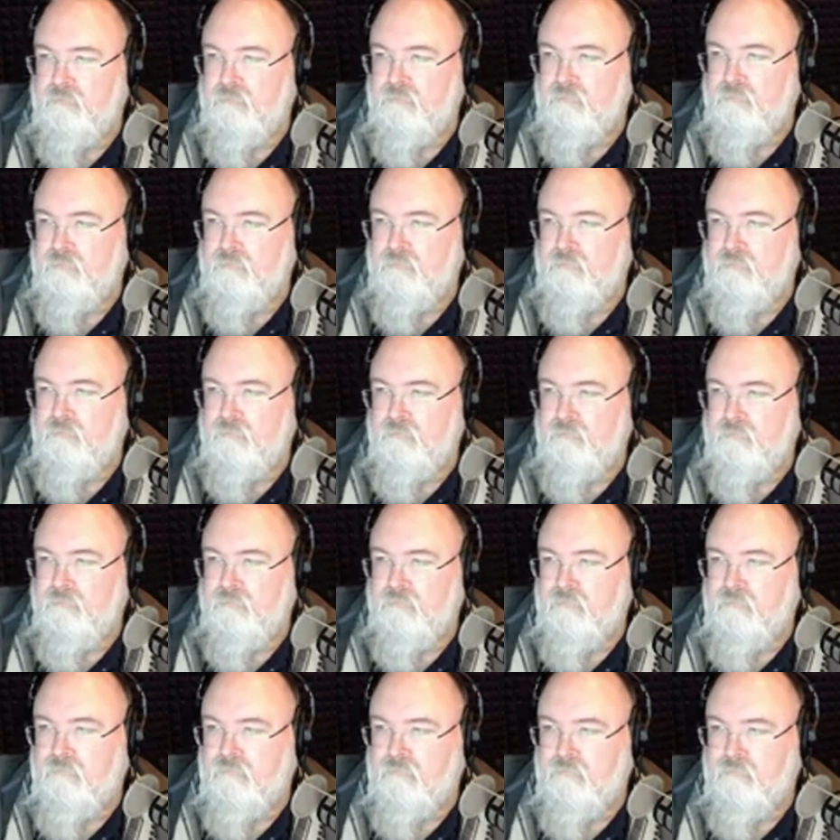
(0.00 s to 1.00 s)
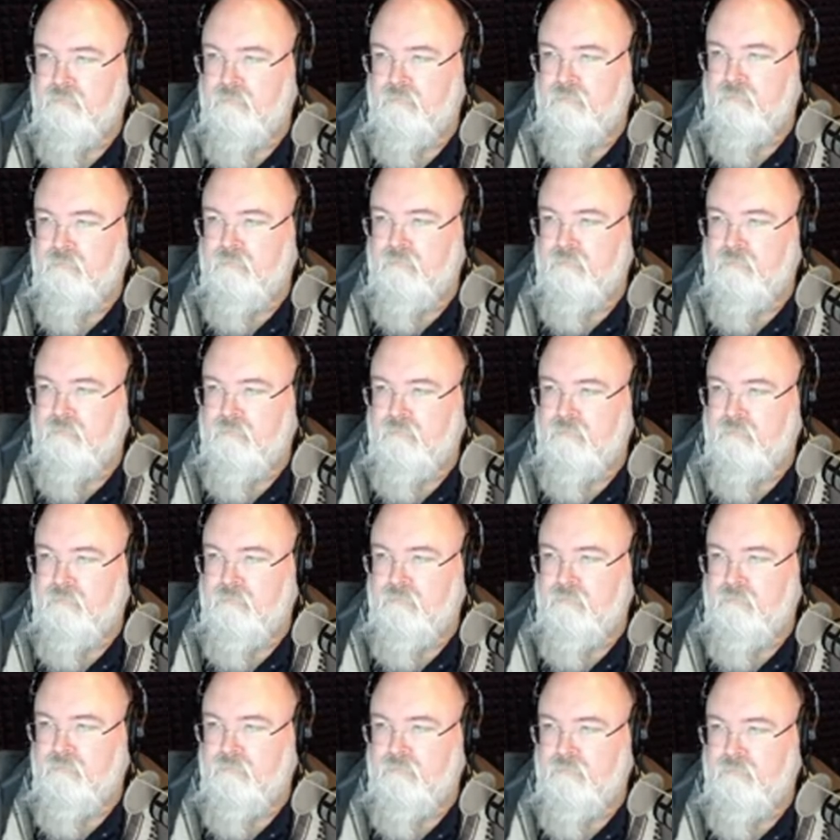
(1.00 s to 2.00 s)

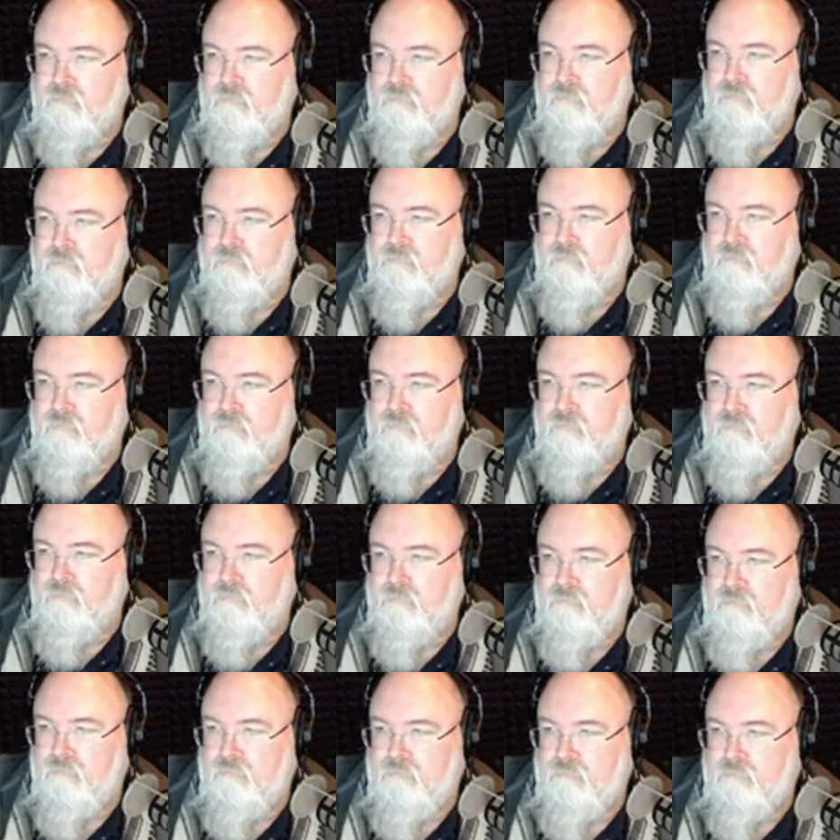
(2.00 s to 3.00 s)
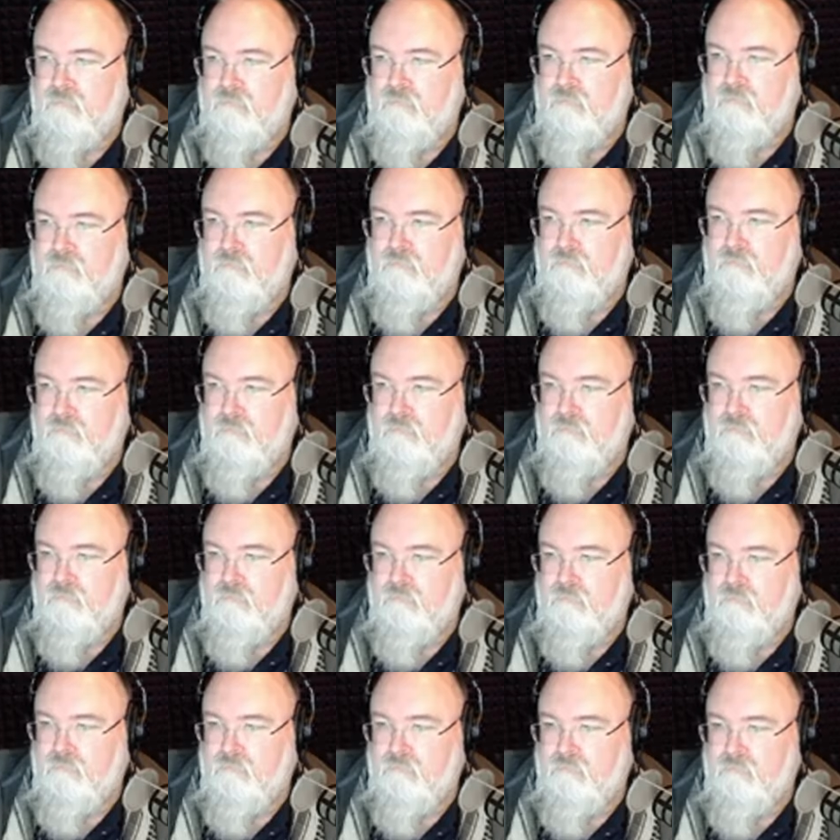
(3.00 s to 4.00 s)

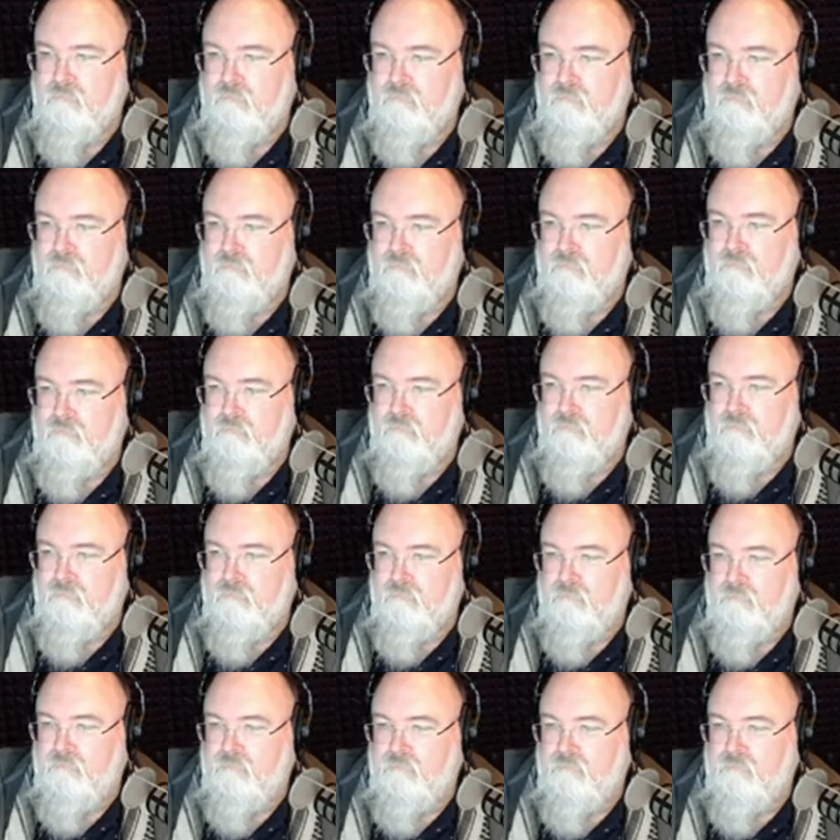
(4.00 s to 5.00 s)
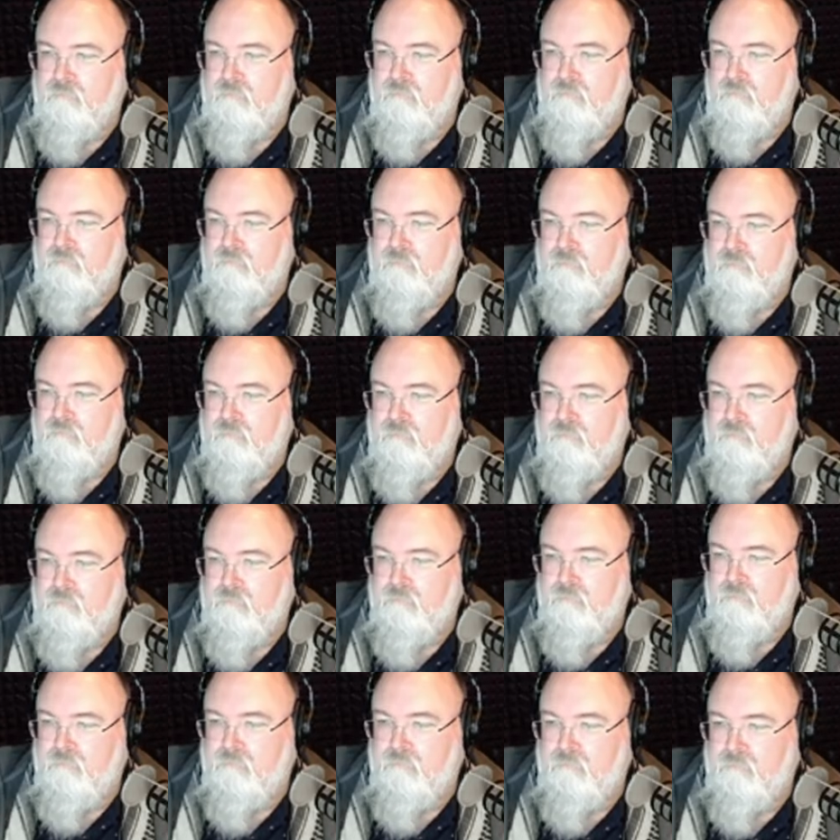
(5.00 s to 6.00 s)

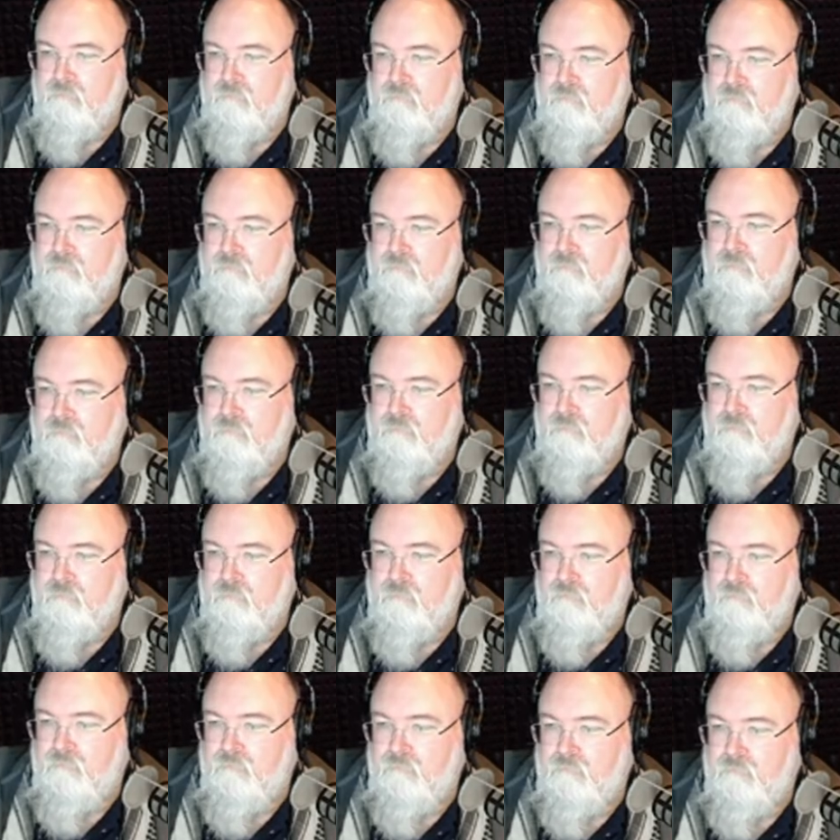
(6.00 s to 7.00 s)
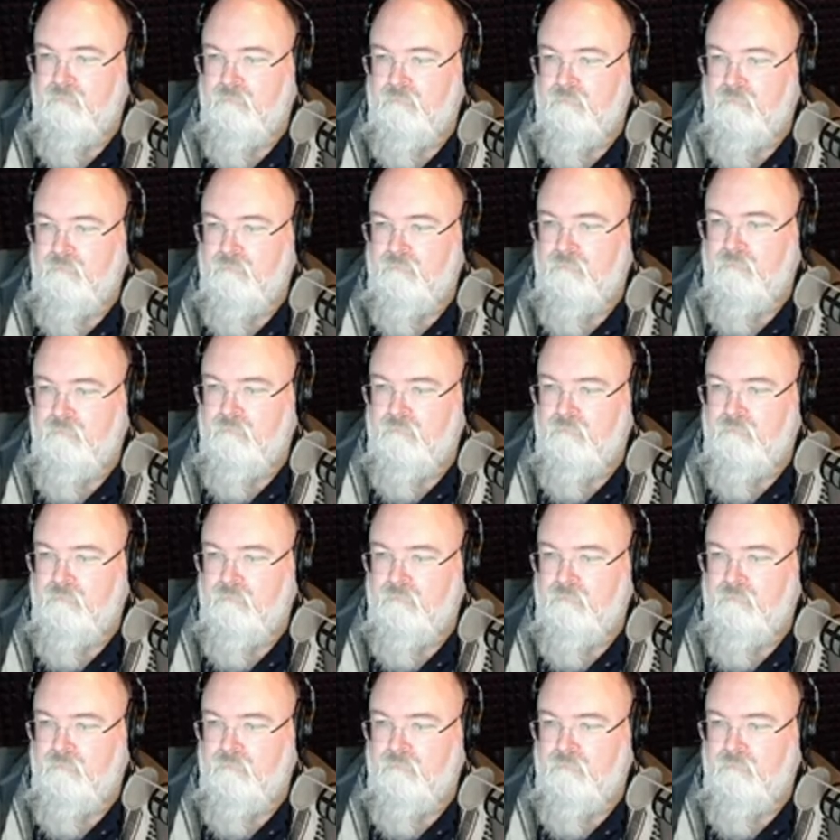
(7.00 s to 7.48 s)
This person isn't speaking.